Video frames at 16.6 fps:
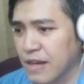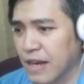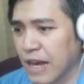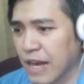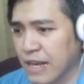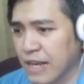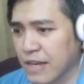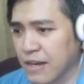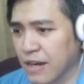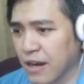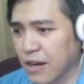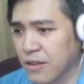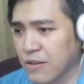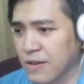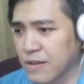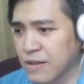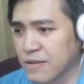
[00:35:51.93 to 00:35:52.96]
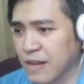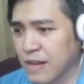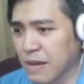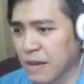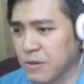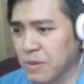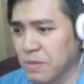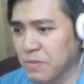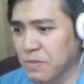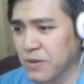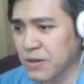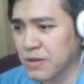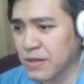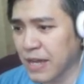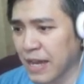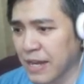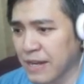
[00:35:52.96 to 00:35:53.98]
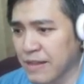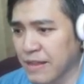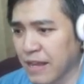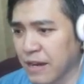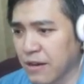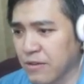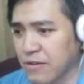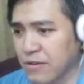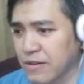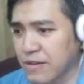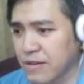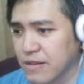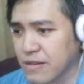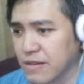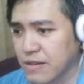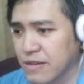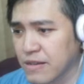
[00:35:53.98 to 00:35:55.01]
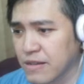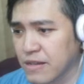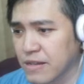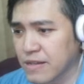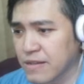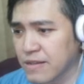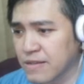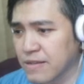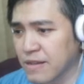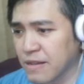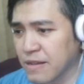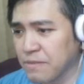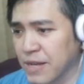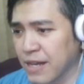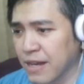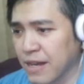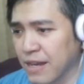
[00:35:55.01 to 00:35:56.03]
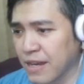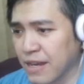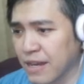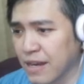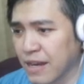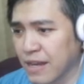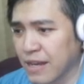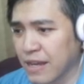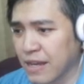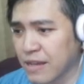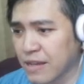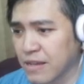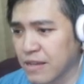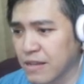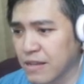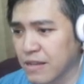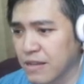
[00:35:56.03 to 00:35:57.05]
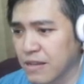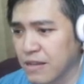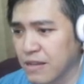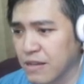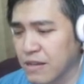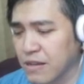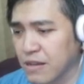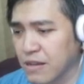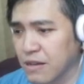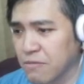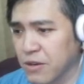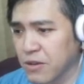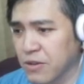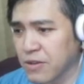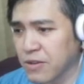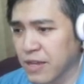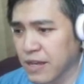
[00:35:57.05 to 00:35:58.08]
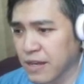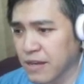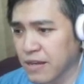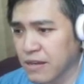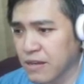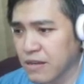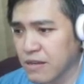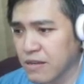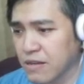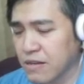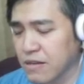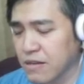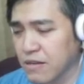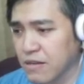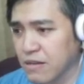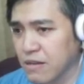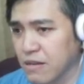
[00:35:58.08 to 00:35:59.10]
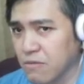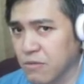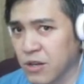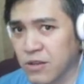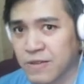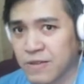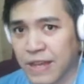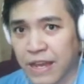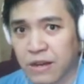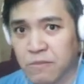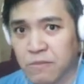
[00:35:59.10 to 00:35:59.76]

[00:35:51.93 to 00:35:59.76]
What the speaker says: I can authorize the lab to be purged. End it now. Is this still Minae? I can't... What do you think? What are you saying?